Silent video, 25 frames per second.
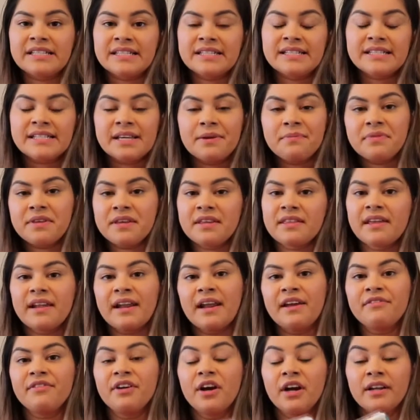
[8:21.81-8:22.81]
it's something that
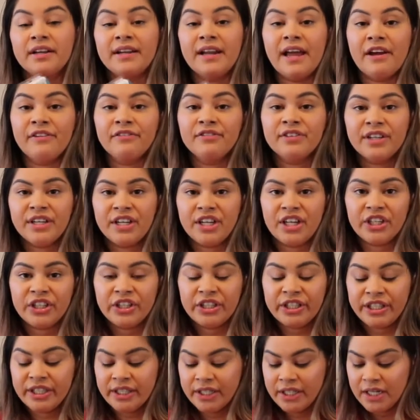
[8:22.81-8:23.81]
I've gotten every
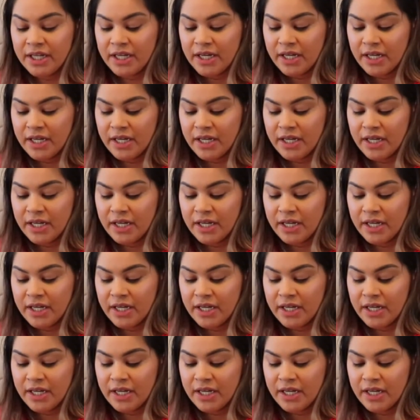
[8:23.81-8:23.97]
year